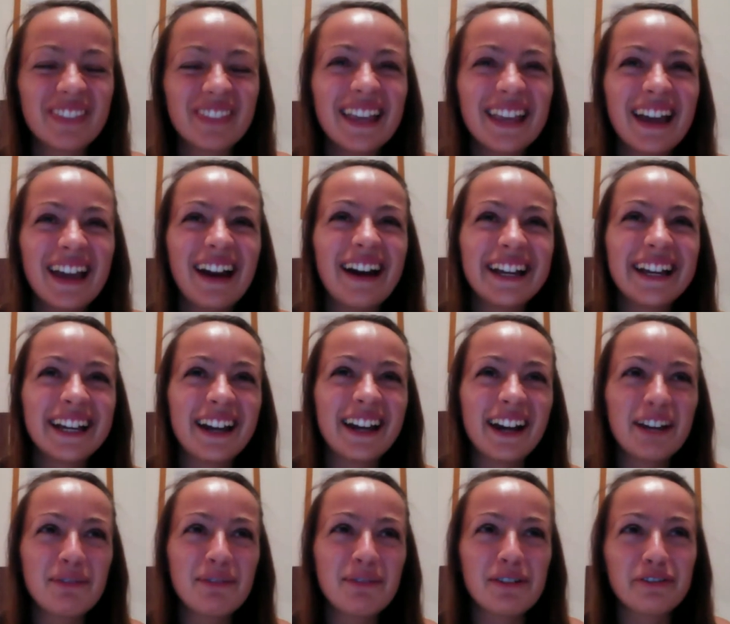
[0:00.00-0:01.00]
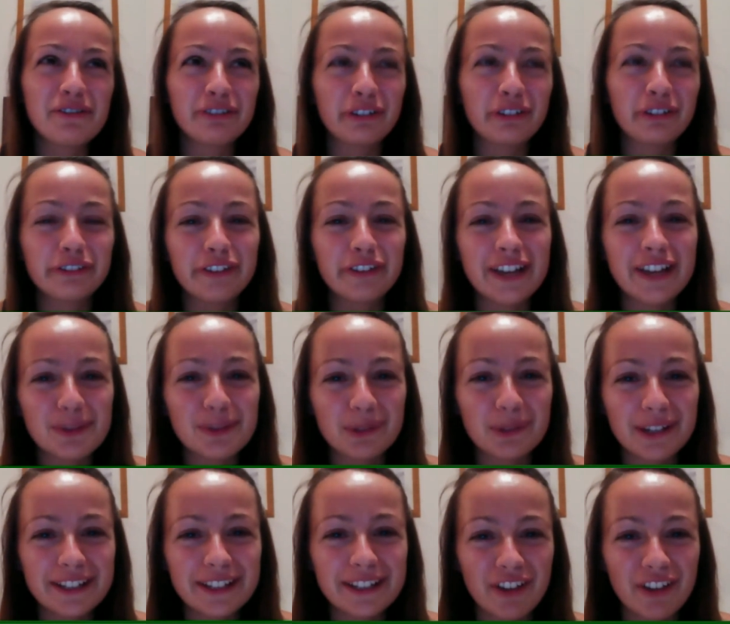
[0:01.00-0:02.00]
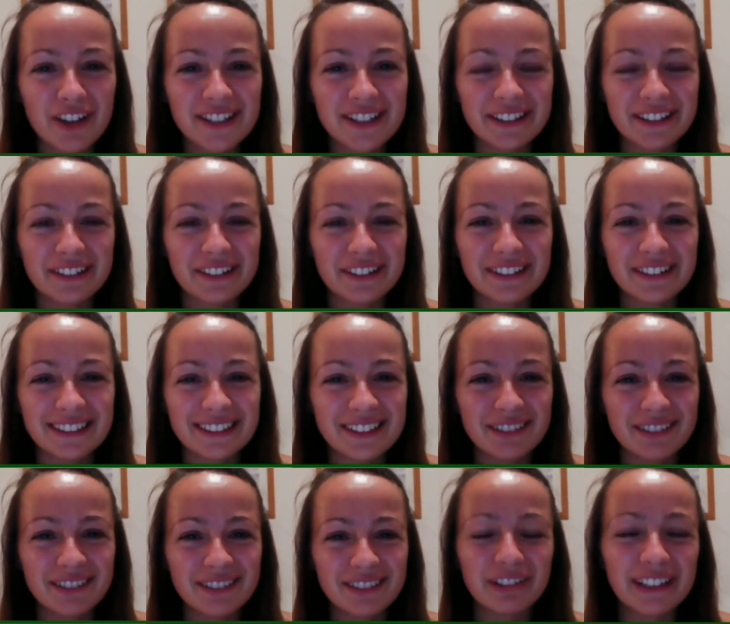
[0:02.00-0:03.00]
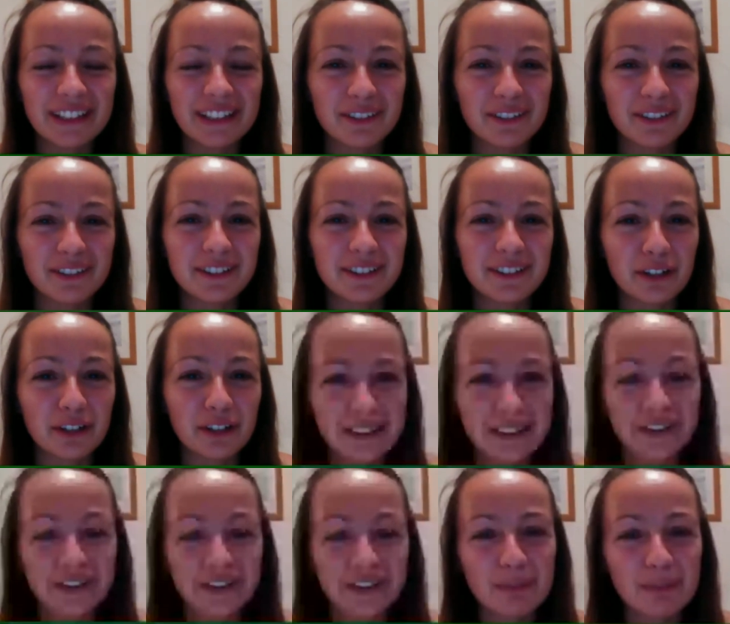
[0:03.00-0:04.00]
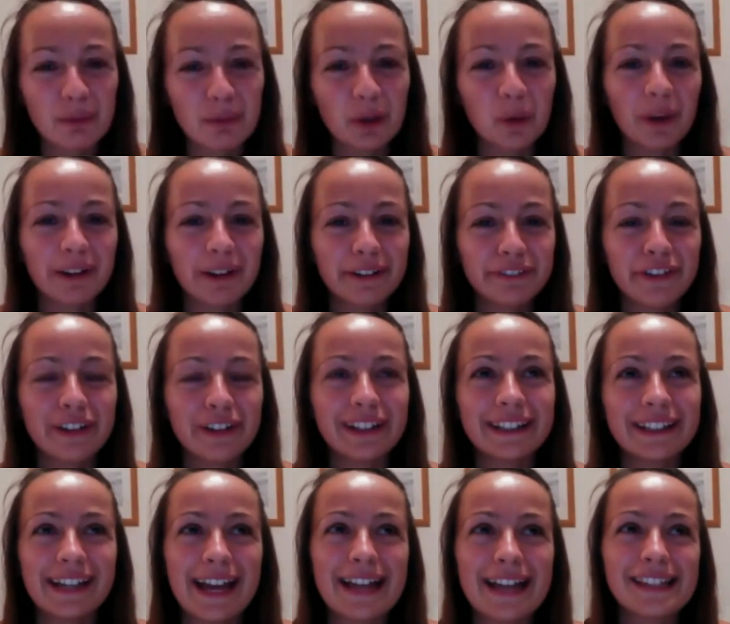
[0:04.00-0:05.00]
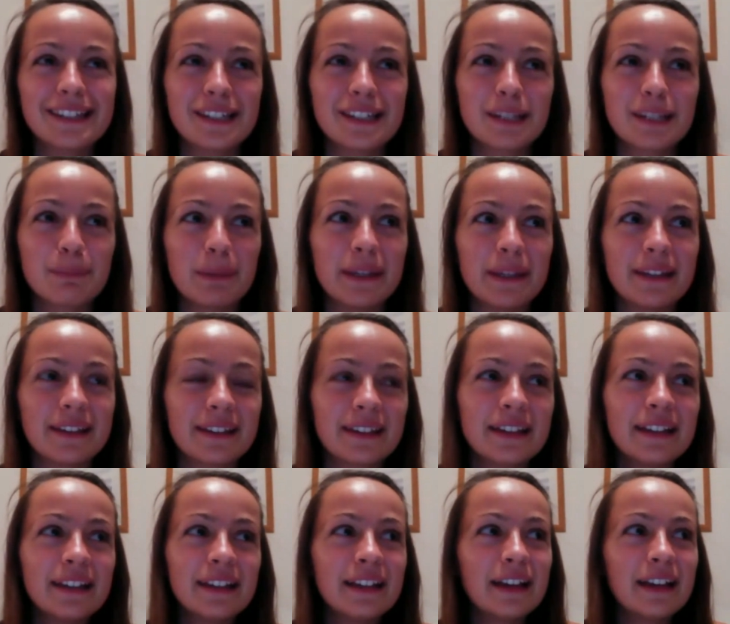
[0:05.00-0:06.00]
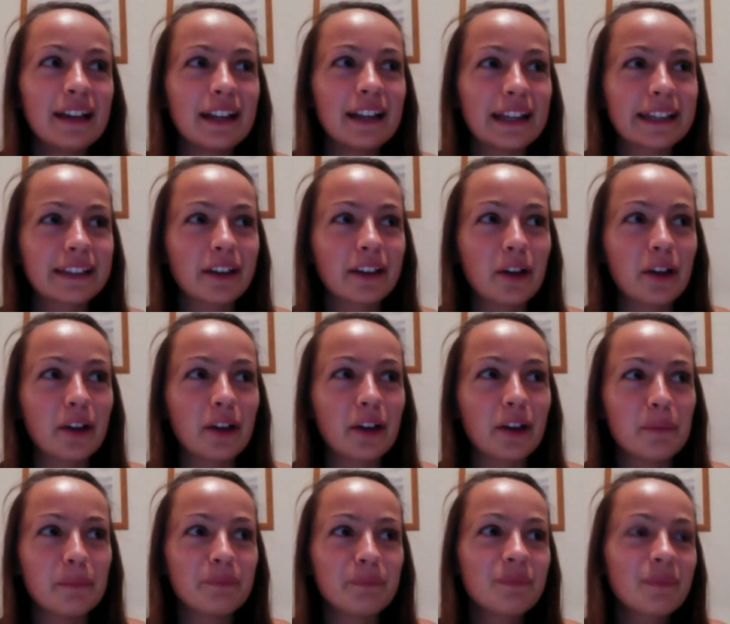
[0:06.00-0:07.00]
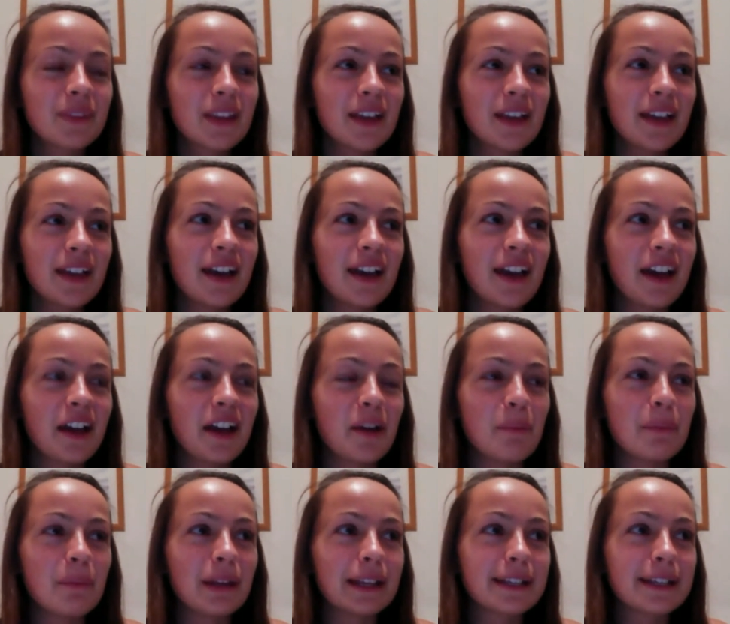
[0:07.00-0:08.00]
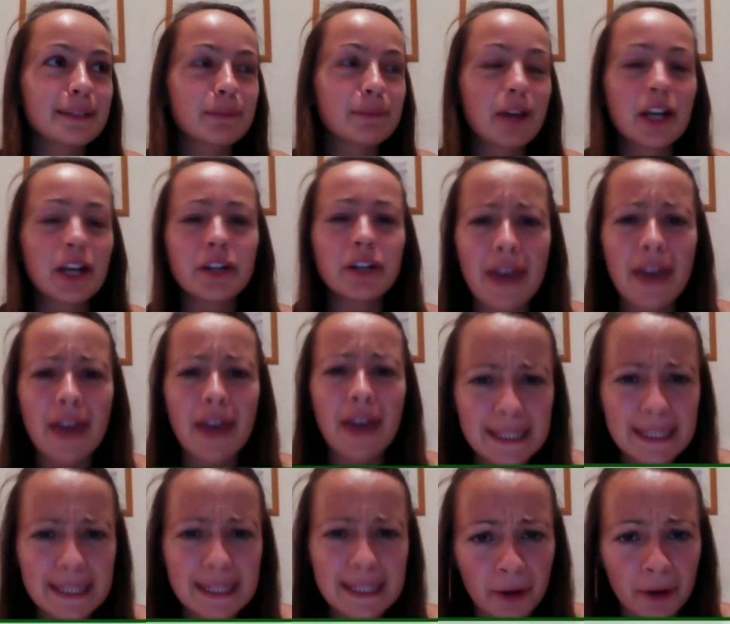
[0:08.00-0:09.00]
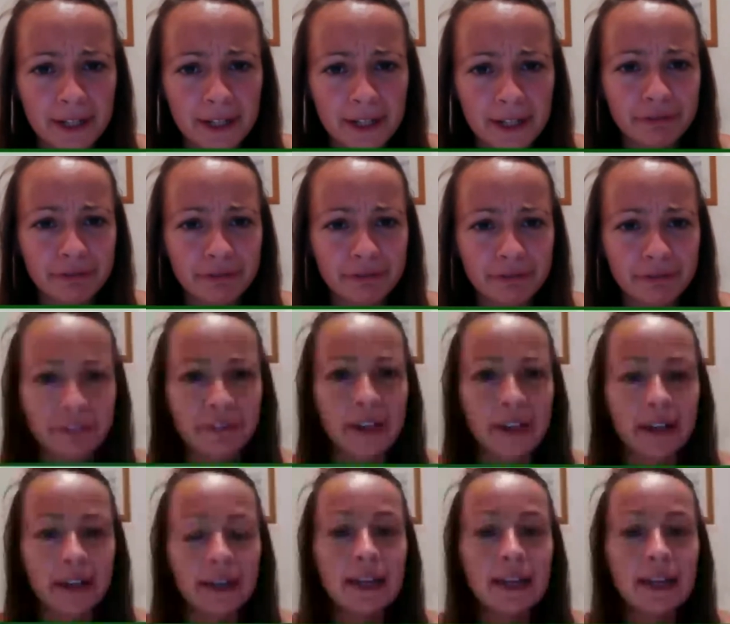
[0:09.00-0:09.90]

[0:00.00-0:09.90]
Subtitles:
I went through a phase when I first started really delving into Facebook where I felt like I had to speak like some kind of expert on everything.